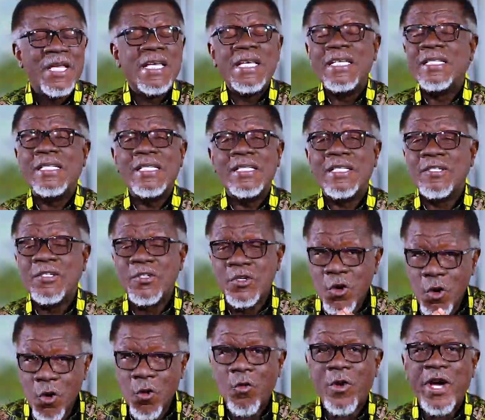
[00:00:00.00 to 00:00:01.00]
He didn't
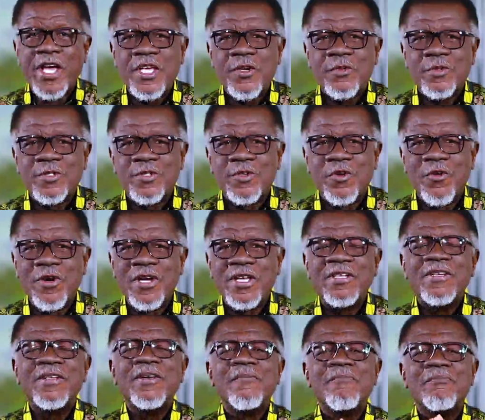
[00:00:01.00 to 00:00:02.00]
know where he was
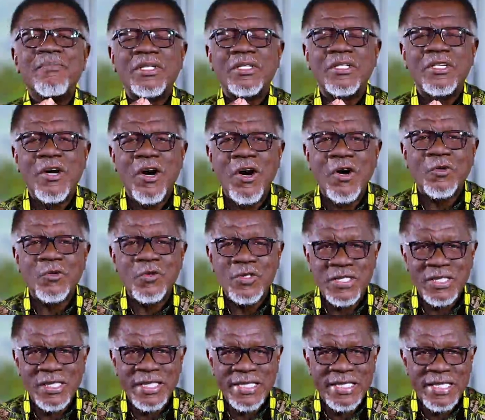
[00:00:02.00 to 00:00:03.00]
going, but God
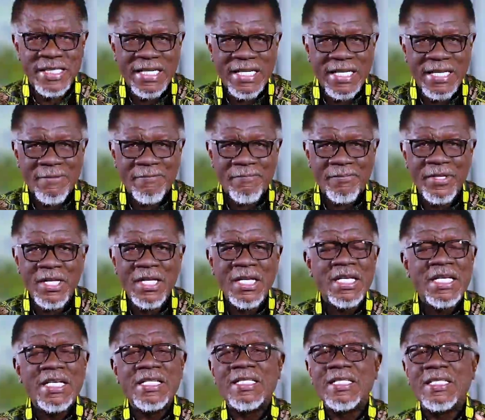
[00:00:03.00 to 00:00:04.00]
was leading him.
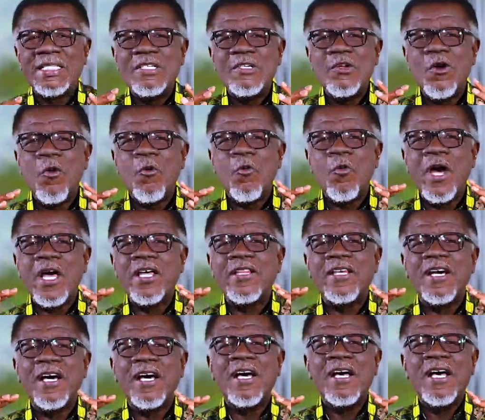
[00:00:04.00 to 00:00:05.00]
He didn't know
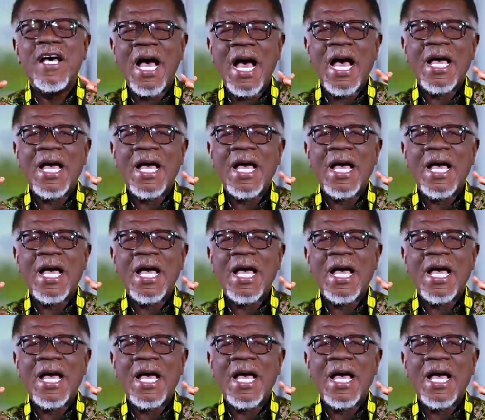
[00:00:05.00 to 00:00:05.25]
whether